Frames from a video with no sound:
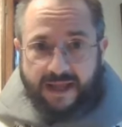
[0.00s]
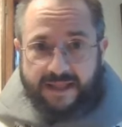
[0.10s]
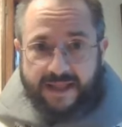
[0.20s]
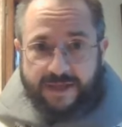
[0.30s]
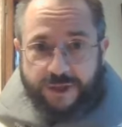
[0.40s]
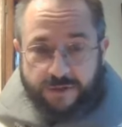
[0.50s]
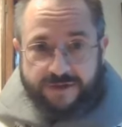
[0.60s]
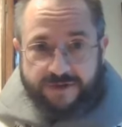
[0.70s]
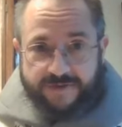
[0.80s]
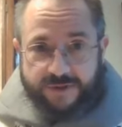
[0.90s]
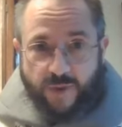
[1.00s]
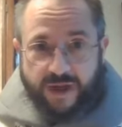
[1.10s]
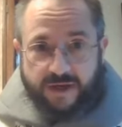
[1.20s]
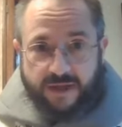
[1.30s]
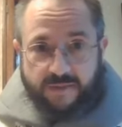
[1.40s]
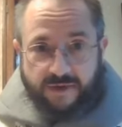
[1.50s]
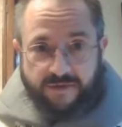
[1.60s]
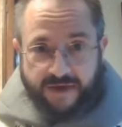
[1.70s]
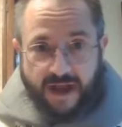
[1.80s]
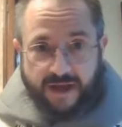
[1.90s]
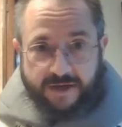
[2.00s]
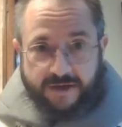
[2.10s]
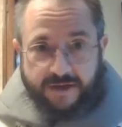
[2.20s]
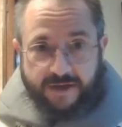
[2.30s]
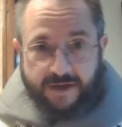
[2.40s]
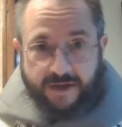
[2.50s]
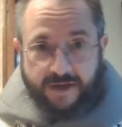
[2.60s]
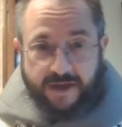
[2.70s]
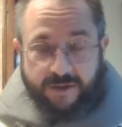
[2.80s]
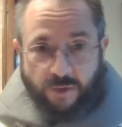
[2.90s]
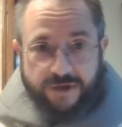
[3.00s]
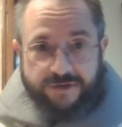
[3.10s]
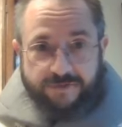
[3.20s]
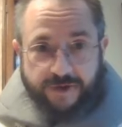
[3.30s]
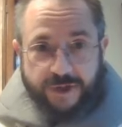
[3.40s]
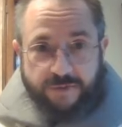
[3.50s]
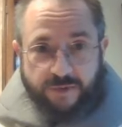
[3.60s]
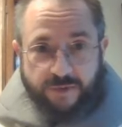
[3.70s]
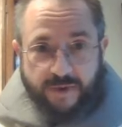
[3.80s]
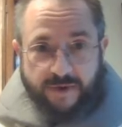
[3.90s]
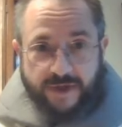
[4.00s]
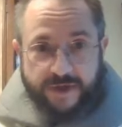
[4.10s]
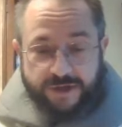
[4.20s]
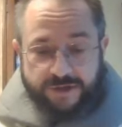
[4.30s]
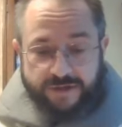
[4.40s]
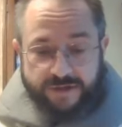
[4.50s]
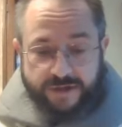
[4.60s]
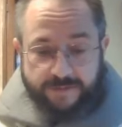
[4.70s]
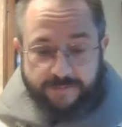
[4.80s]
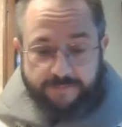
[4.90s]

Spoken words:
And then Joseph is awakened in the middle of the night and runs for Egypt with Mary and Jesus.